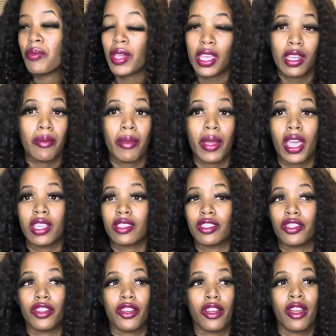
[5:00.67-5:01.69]
being an
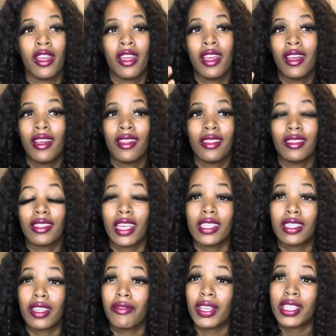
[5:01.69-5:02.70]
ambassador. That
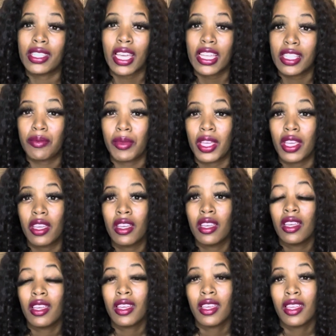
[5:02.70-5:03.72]
stuff excites me
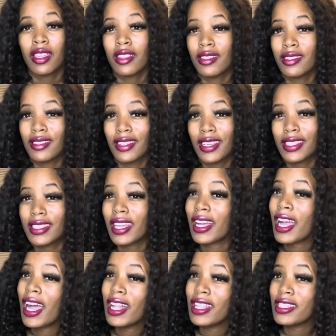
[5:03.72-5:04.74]

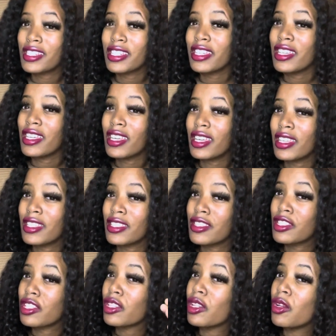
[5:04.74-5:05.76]
psychology is
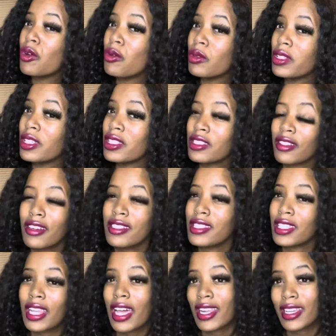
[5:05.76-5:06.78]
slowly starting
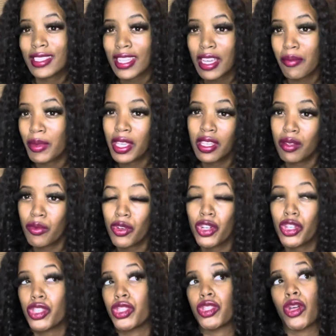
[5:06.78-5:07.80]
to not excite me
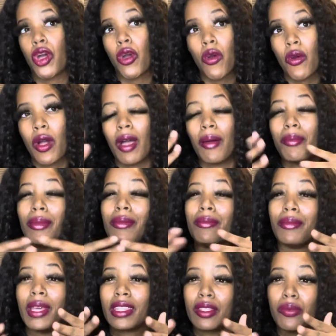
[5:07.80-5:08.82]
anymore. So
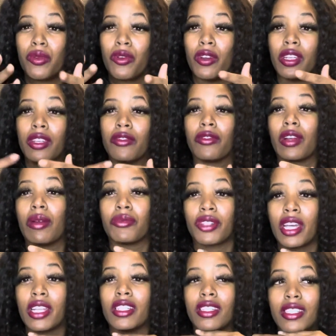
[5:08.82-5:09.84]
I'm at the point of where I'm
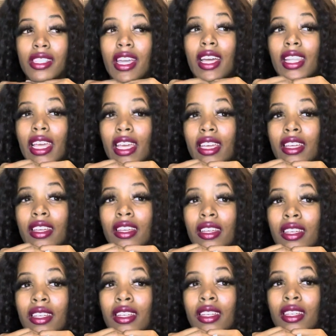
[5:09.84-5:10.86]
trying to decide like,
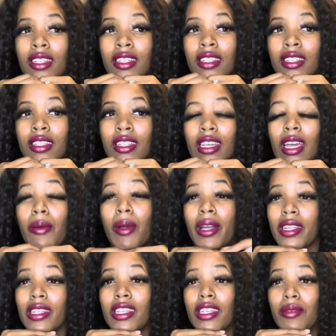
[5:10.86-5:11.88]
am I
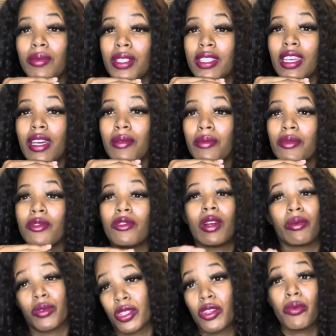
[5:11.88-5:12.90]
gonna keep this up or
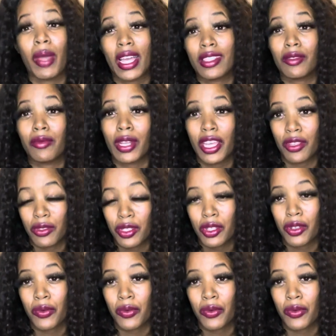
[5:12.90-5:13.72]
I'm gonna go back to what I used to